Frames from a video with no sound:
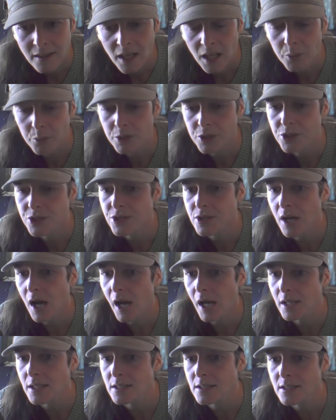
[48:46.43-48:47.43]
I would
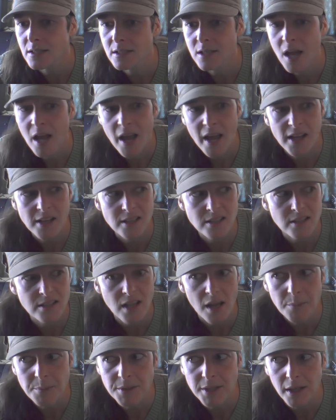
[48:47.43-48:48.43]
just
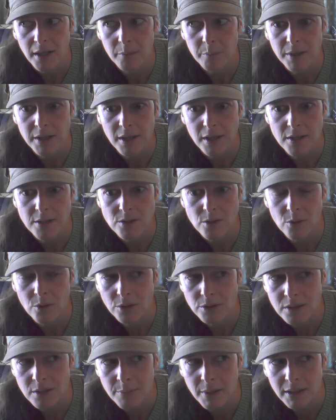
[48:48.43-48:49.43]
accept it because
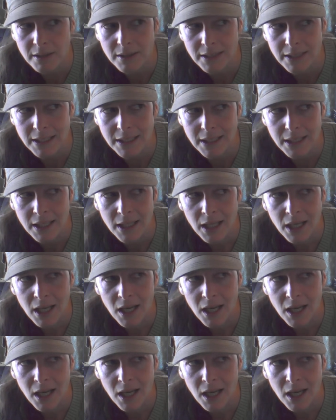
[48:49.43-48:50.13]
ultimately